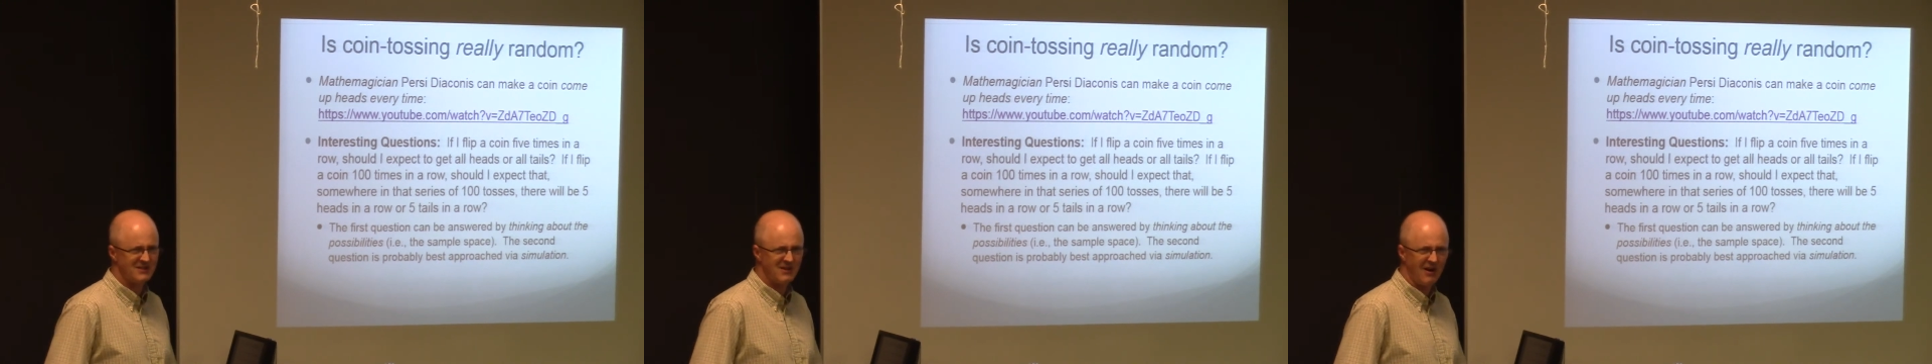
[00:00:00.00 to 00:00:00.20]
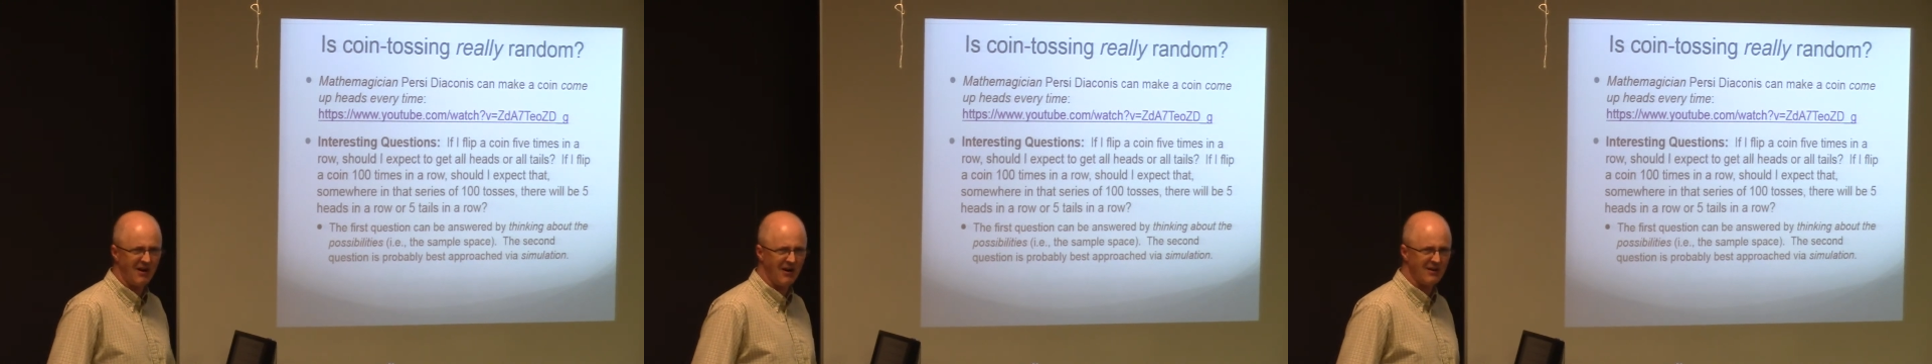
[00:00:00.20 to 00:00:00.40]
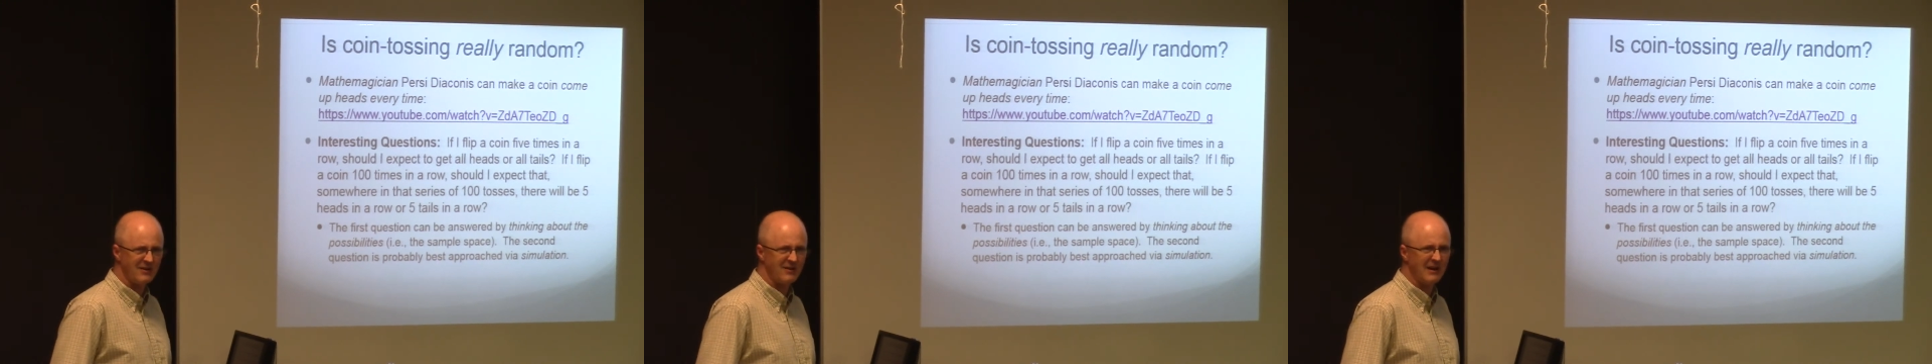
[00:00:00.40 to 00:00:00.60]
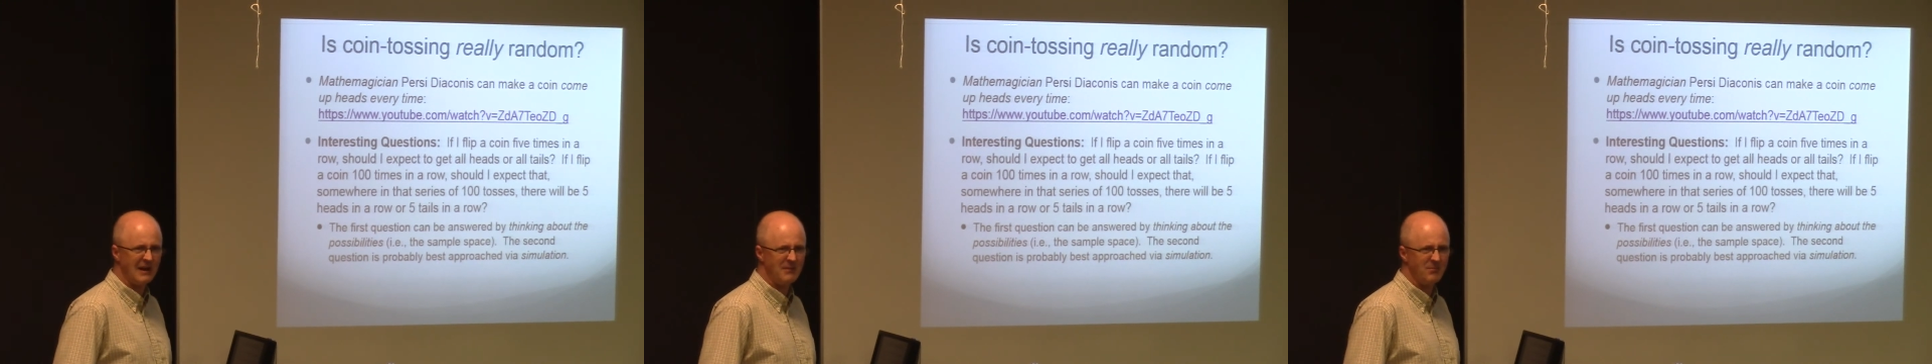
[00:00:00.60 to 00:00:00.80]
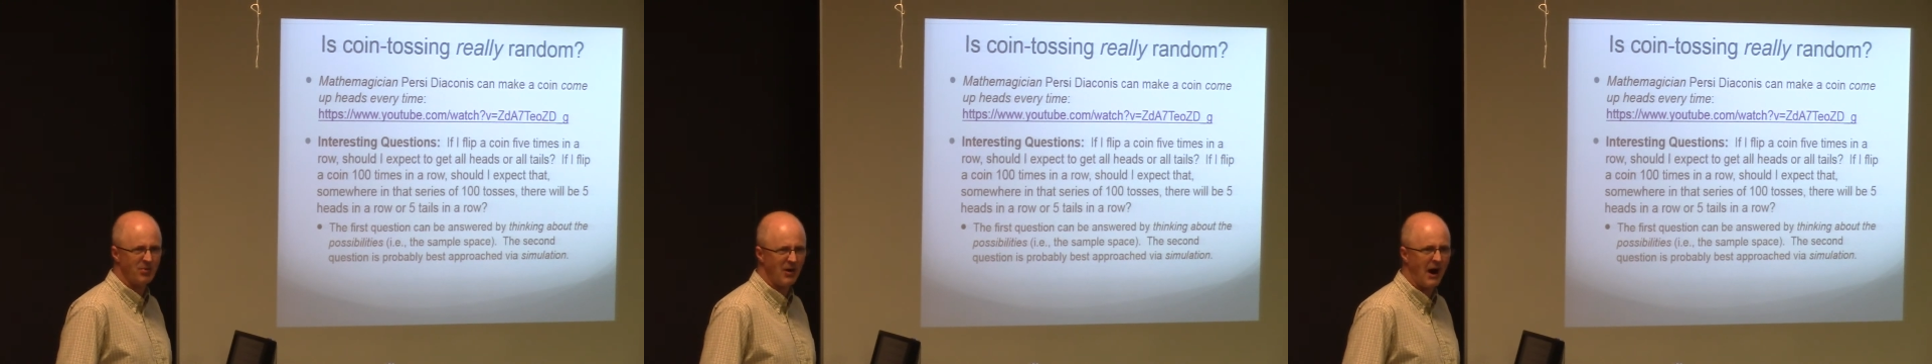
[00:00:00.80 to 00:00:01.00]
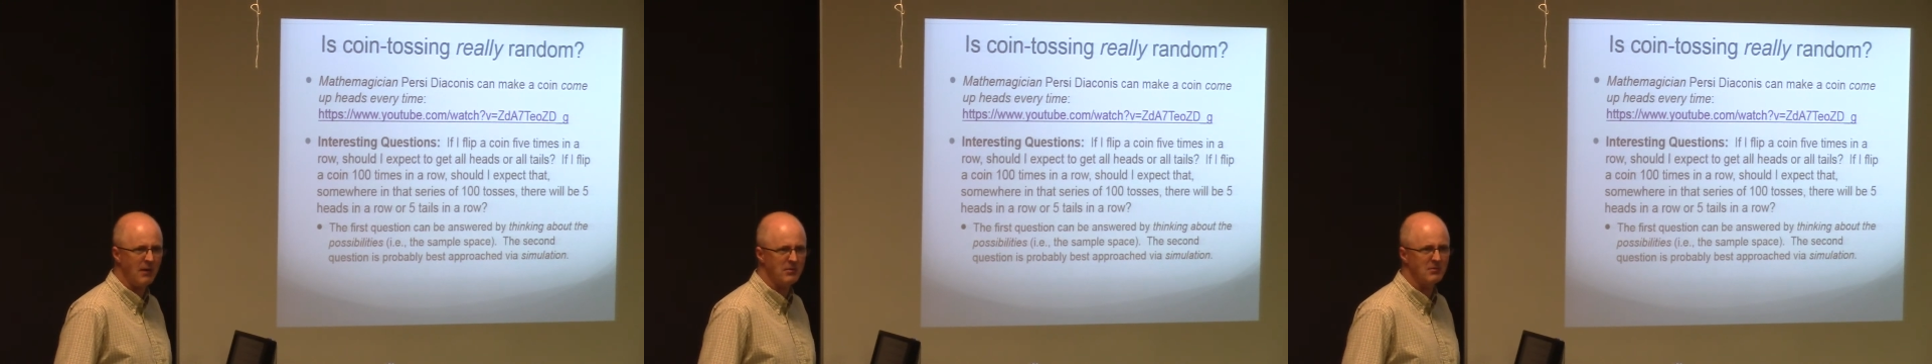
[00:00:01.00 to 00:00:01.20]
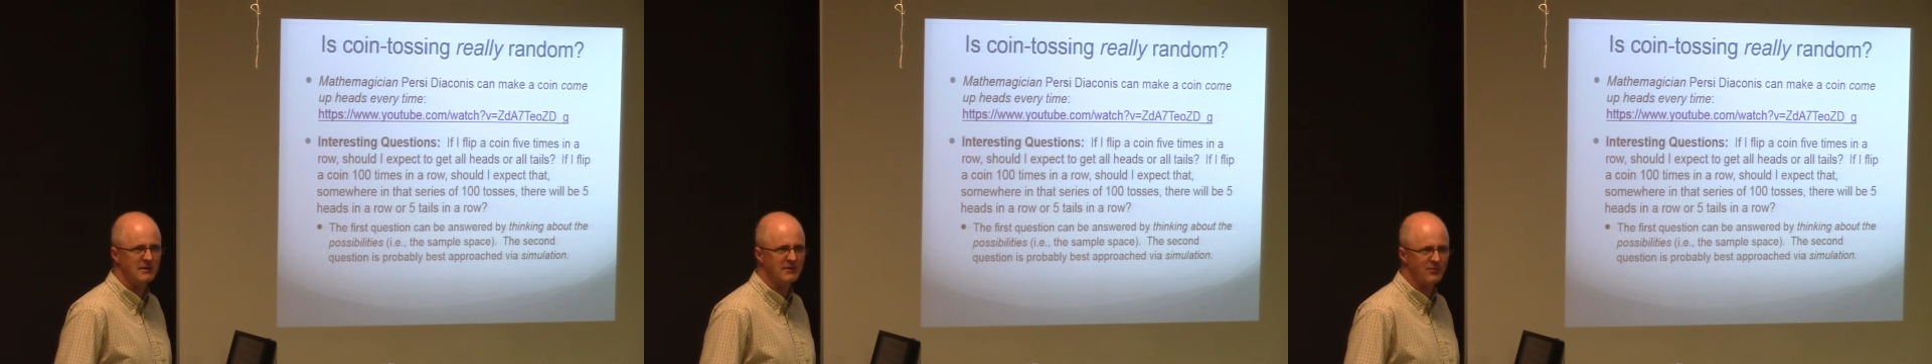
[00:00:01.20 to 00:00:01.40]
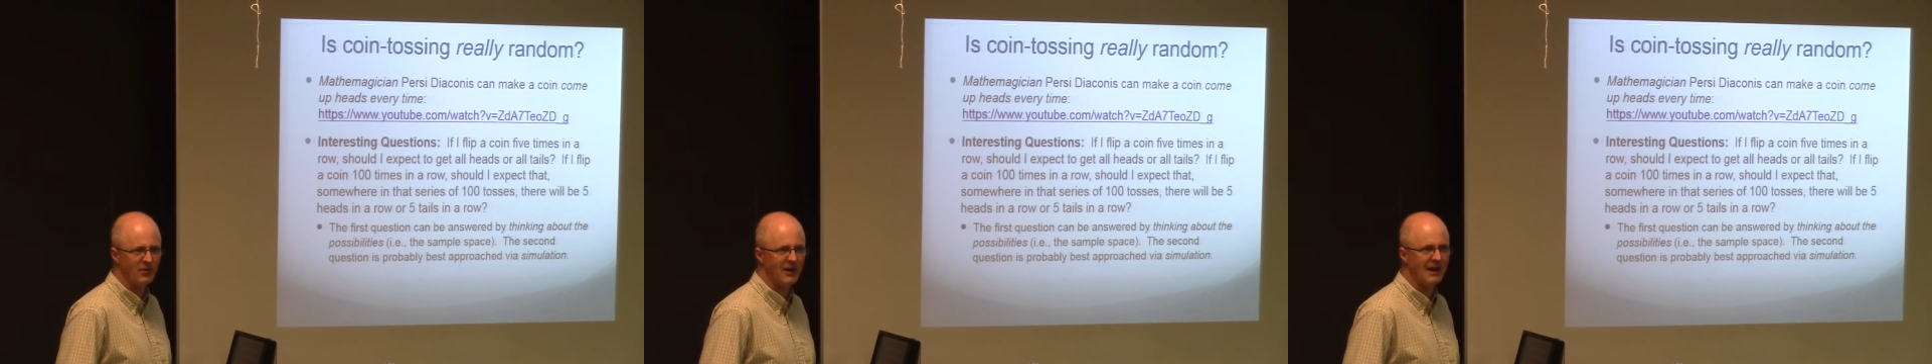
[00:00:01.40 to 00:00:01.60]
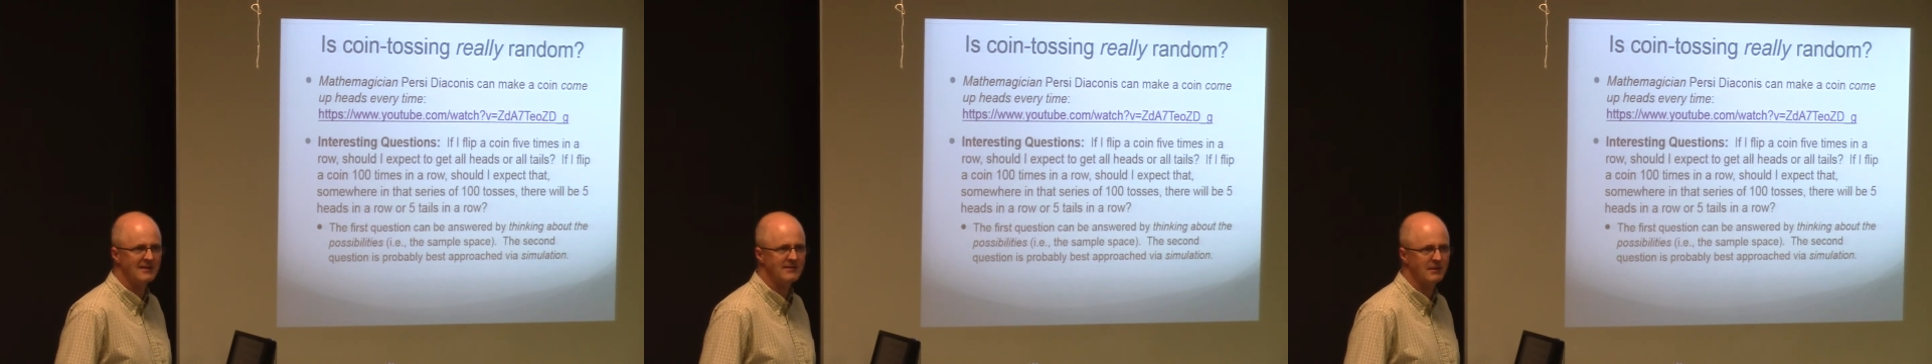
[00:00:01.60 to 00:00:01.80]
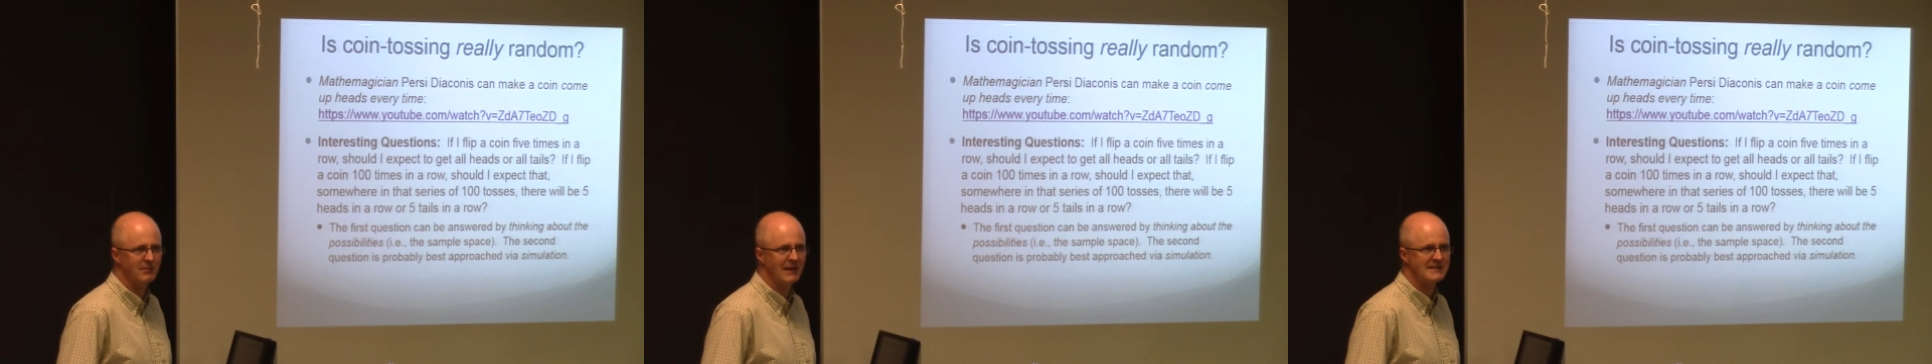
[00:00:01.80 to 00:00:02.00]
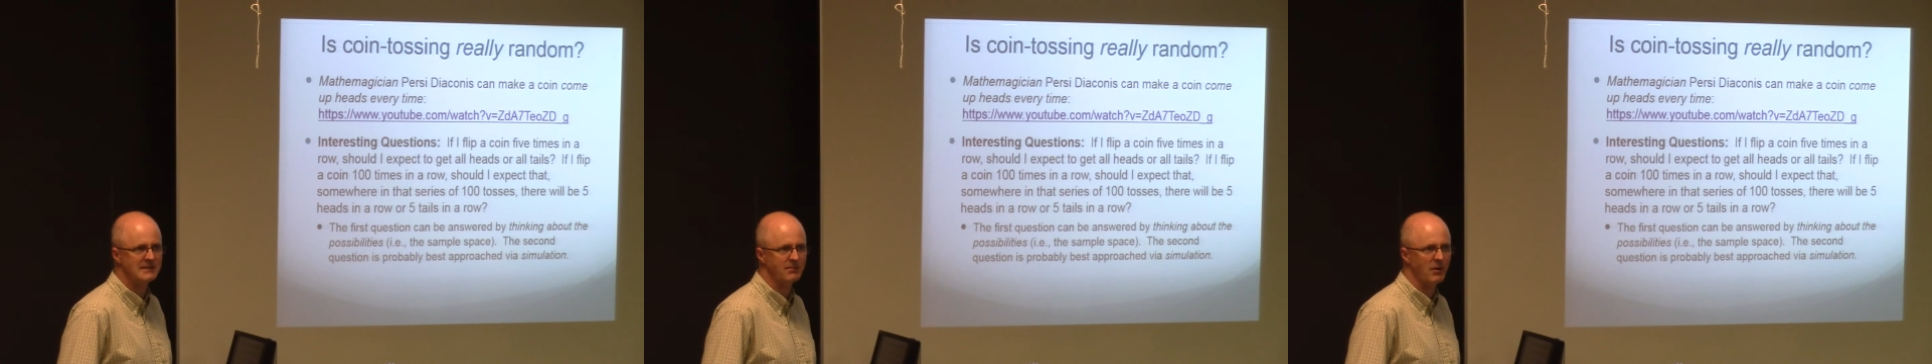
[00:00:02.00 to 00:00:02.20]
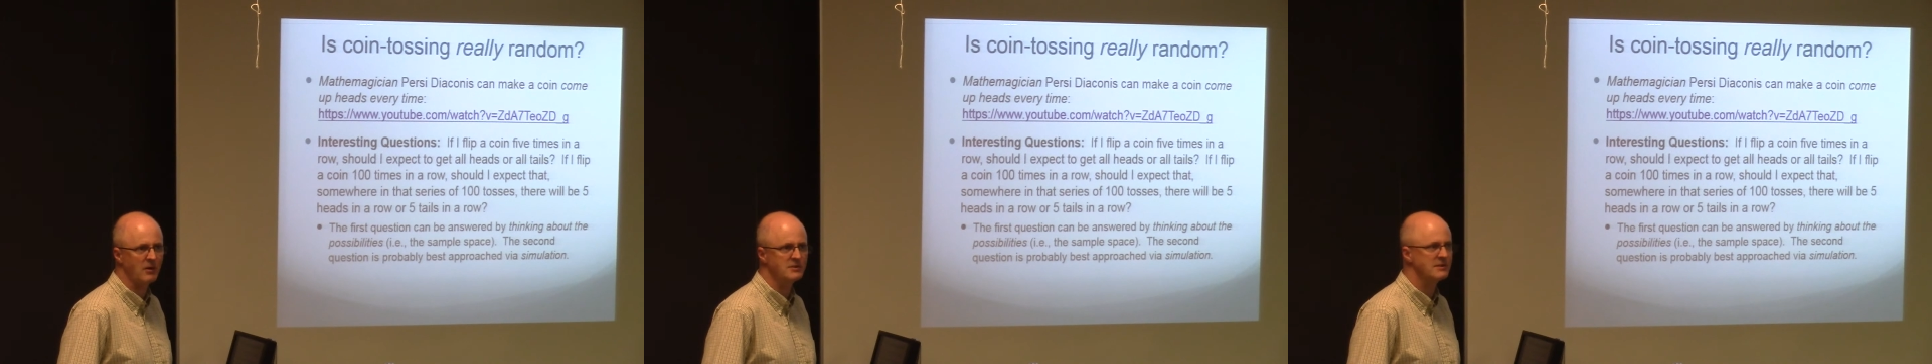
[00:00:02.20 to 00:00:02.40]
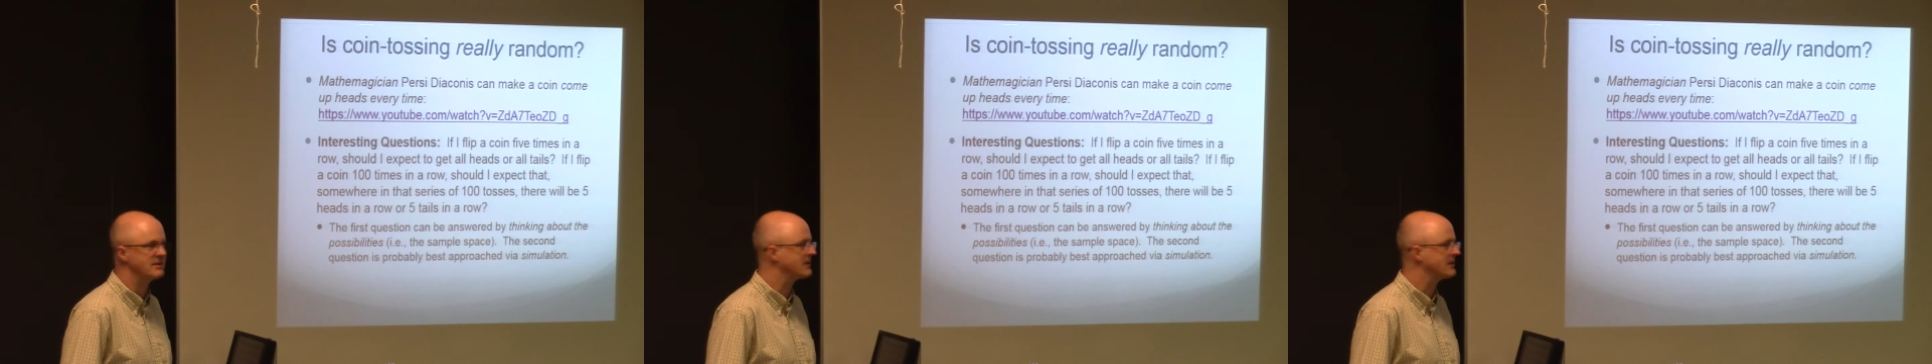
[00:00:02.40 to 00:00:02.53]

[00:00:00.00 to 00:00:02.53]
is harder, and probably for us the best approach is